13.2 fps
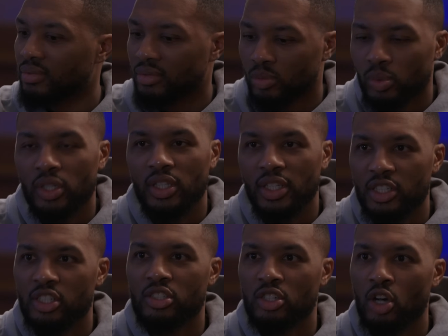really
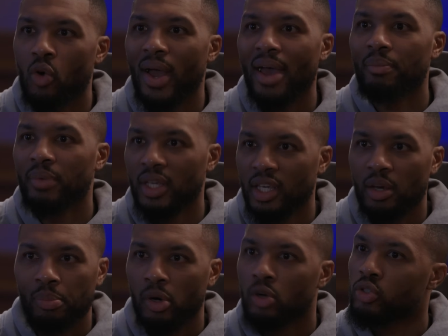just go at me.
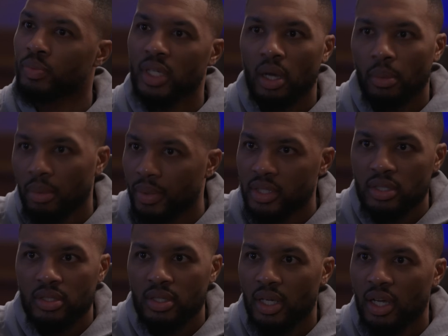He'd post me up a bunch
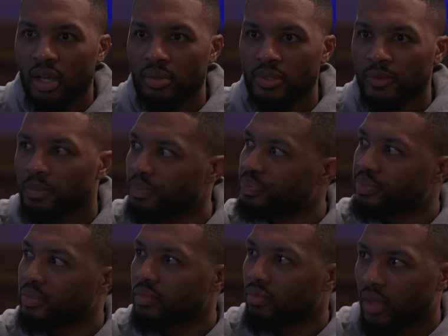of times,
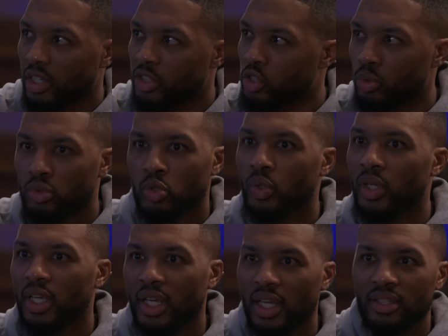shoot
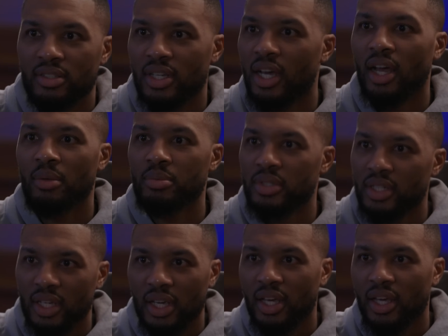28 times in
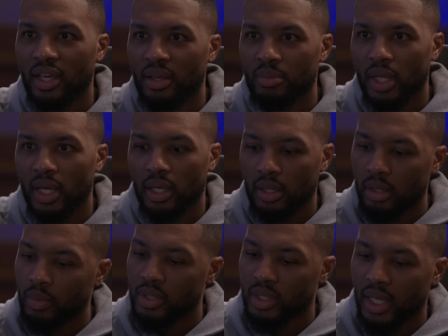the game. Like,
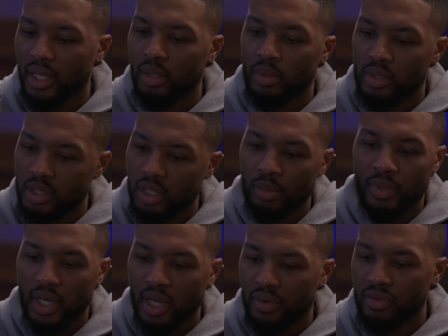it was like he was
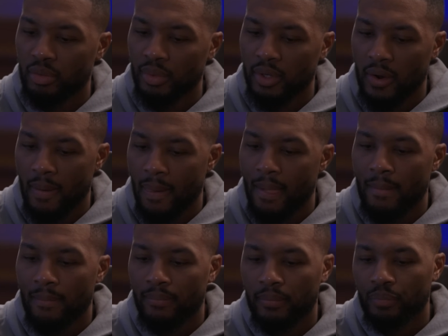coming after me.
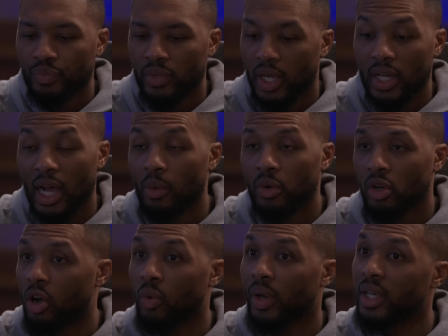And I would
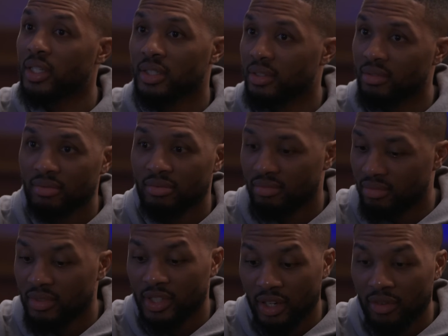always
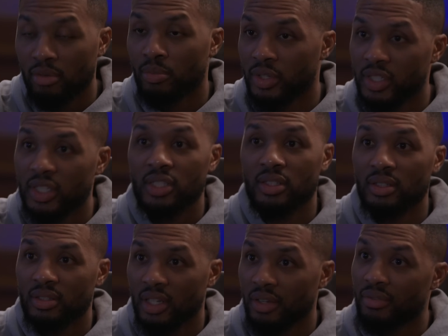give him
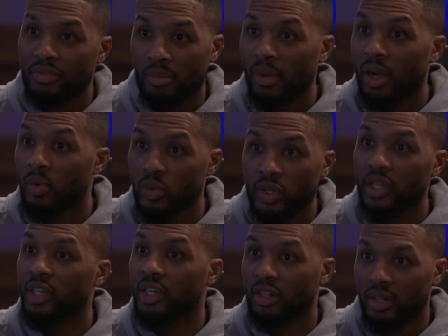resistance. Even from my
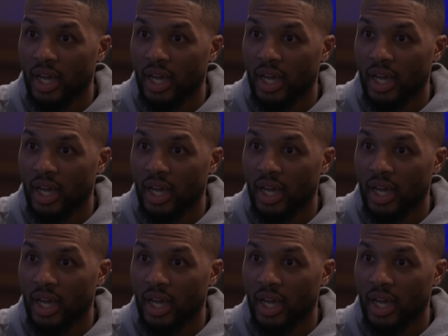rookie year,